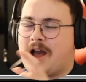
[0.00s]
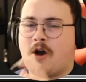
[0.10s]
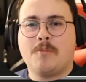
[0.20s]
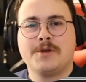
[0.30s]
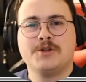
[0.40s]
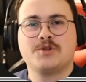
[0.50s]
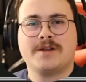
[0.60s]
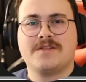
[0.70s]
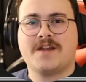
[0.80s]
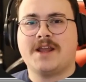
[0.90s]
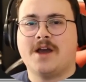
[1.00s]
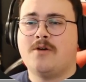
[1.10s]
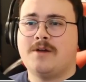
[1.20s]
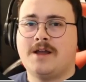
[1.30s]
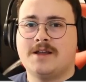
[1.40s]
I hope you enjoyed the
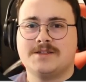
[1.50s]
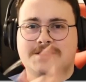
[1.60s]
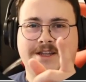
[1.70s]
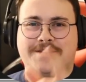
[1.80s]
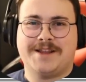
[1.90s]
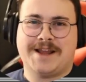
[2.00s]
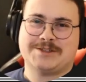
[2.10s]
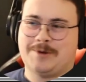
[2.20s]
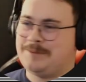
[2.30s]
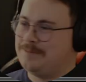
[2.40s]
video. See you in the next one.